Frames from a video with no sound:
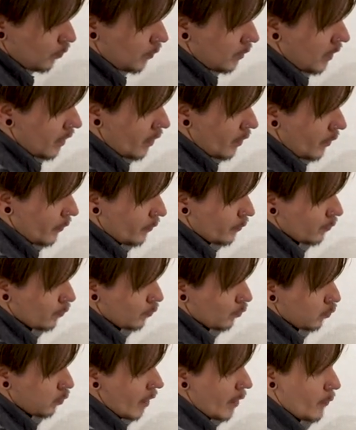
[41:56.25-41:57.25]
you know,
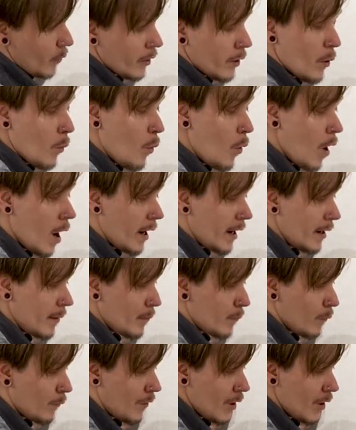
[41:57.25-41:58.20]
right where you want it,